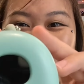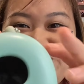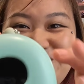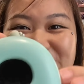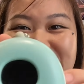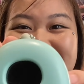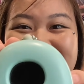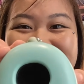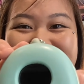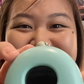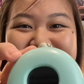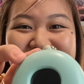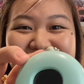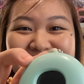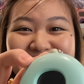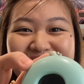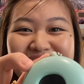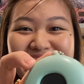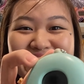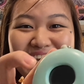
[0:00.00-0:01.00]
Okay,
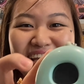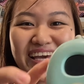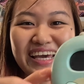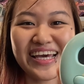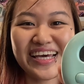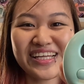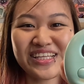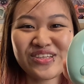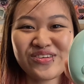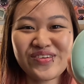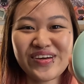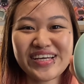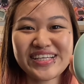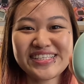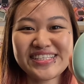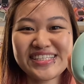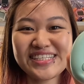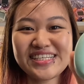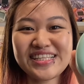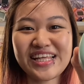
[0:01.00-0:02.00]
and you can
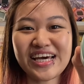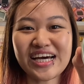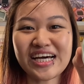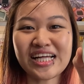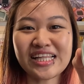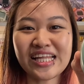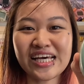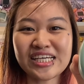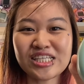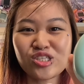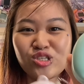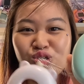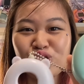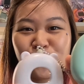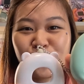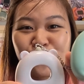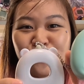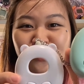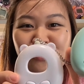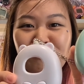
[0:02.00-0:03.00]
see there are like
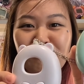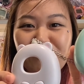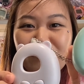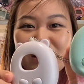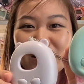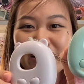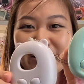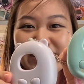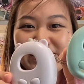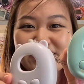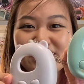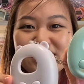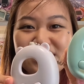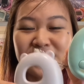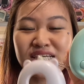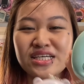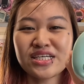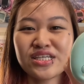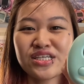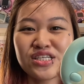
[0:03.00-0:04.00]
two plates,
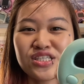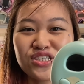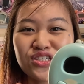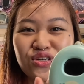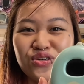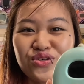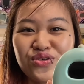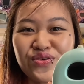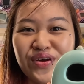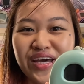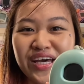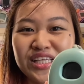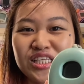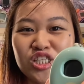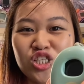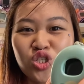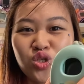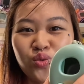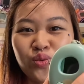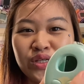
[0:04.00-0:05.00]
so you can
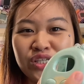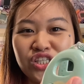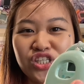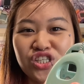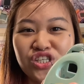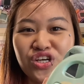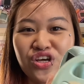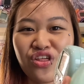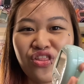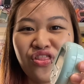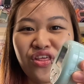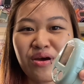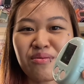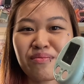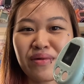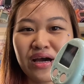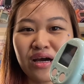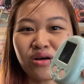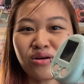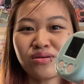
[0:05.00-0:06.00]
switch them
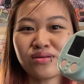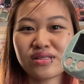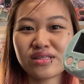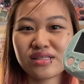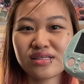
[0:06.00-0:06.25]
out